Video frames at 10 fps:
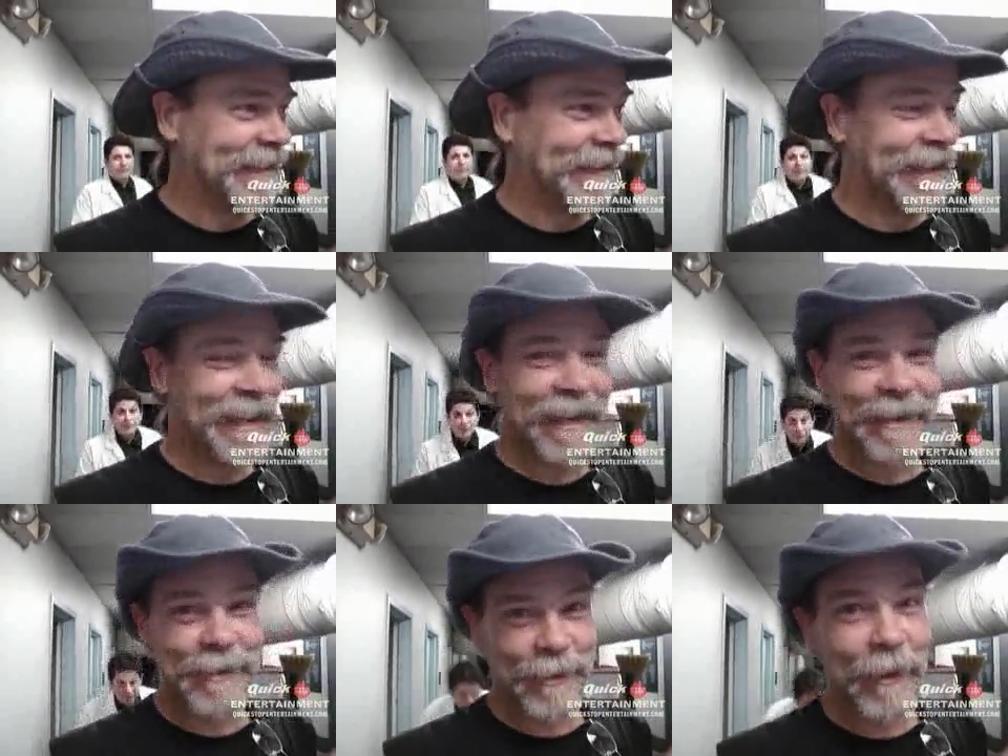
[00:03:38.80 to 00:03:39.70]
And I
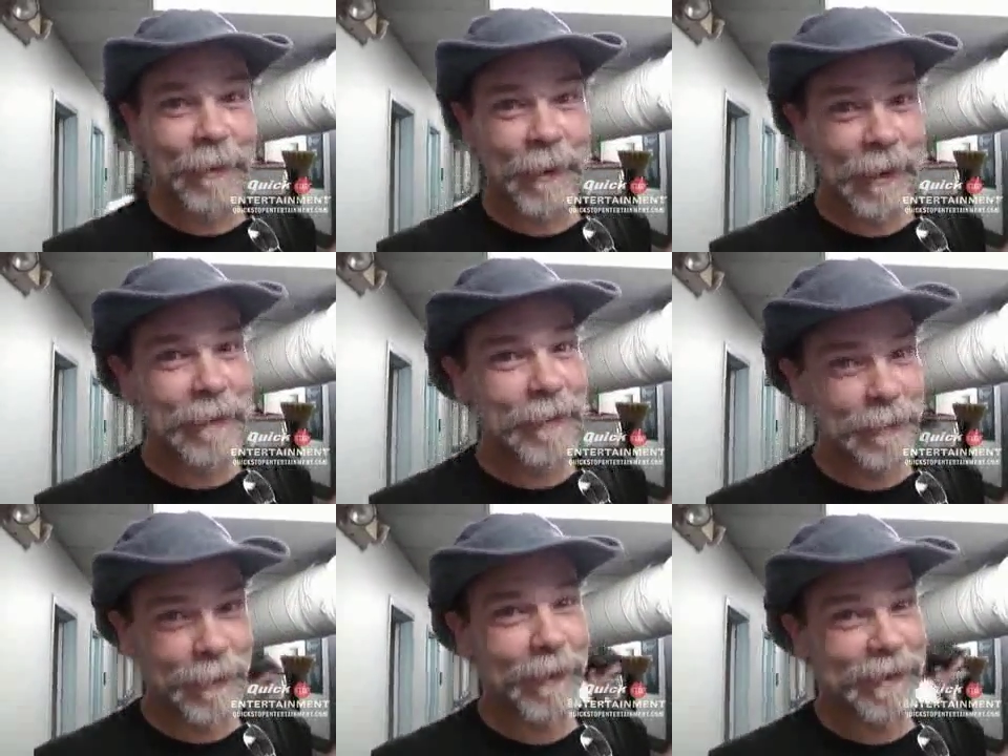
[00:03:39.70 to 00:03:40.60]
sure hope you'll keep me
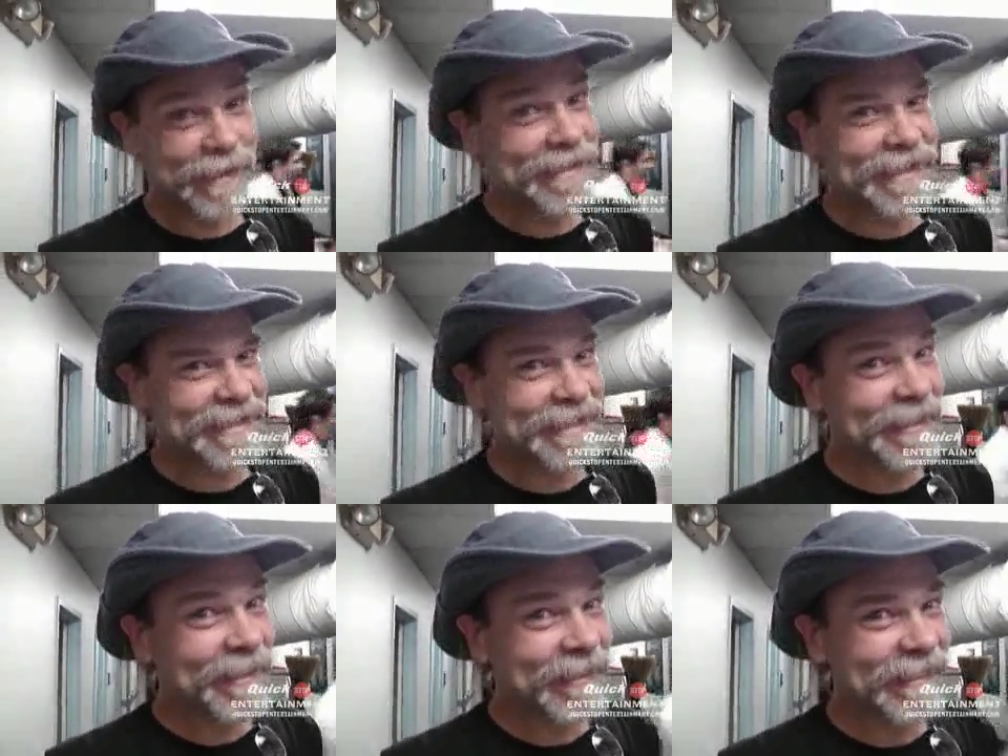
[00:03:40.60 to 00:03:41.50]
employed next season,
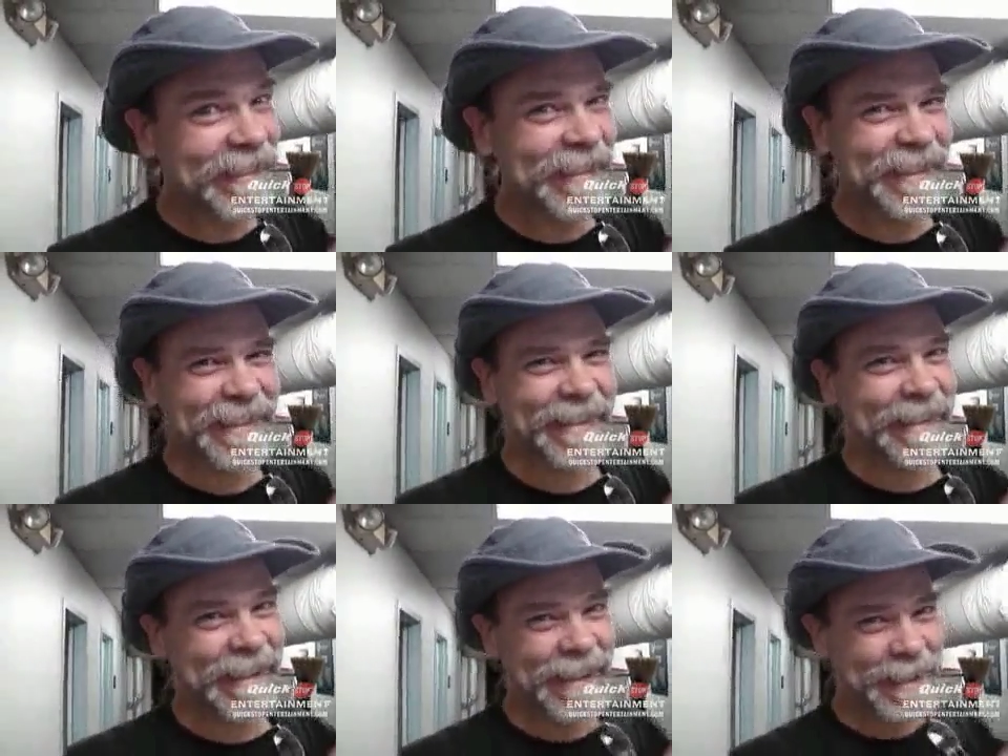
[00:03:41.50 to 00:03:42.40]
too.
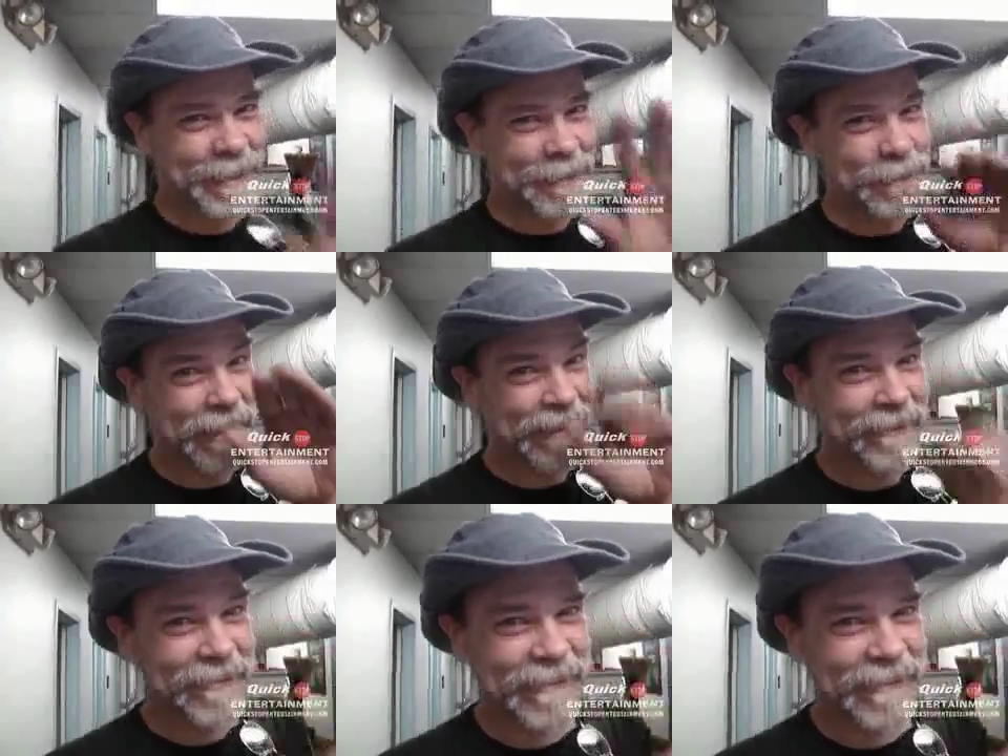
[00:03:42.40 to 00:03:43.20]
Bye now.